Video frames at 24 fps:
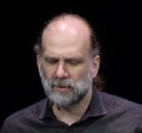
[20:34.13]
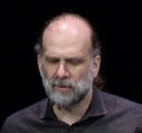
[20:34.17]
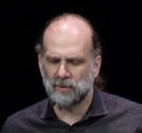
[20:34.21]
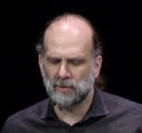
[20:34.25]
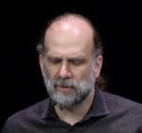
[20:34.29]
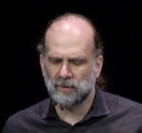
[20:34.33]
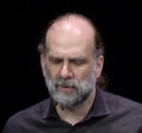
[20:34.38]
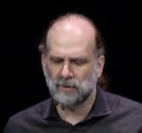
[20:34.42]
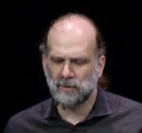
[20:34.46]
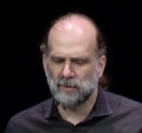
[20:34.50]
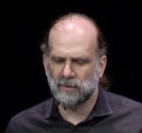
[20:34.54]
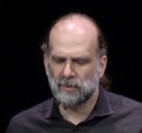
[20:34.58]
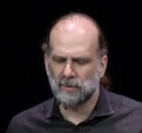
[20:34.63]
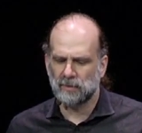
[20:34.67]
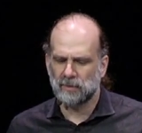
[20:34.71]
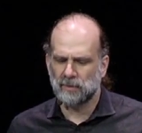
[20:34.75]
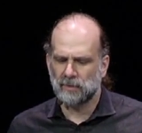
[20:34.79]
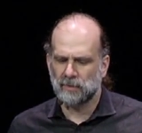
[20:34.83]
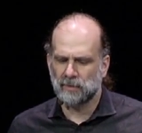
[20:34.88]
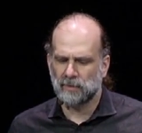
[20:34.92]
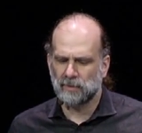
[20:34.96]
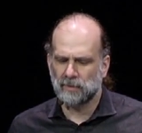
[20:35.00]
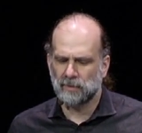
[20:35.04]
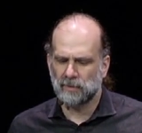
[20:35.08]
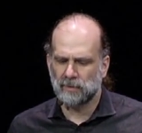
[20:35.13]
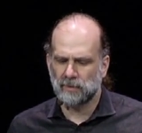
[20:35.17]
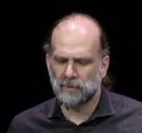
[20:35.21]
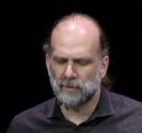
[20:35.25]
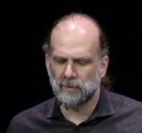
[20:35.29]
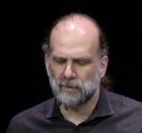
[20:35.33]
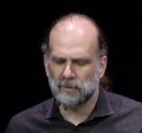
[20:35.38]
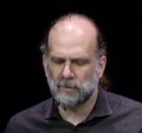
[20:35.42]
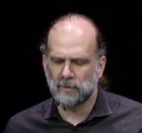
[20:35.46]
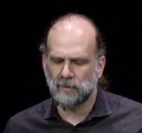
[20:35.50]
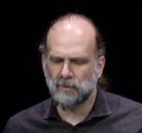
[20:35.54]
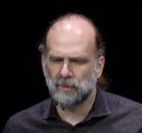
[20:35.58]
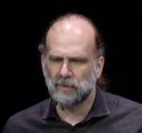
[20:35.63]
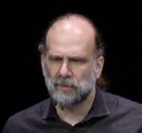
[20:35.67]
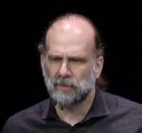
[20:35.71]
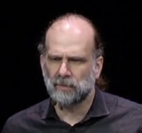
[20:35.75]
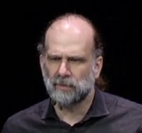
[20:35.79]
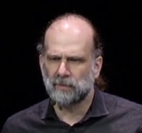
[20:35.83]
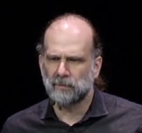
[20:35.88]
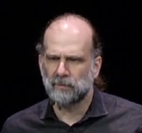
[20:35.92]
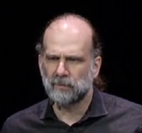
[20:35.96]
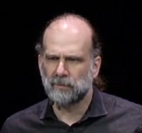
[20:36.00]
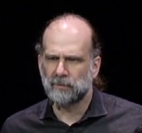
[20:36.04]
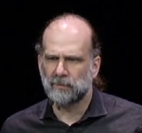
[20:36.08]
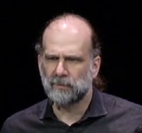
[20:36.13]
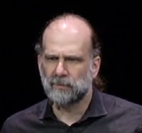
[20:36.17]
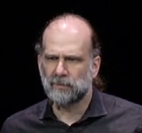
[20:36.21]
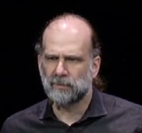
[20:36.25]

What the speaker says: Nobody speaks.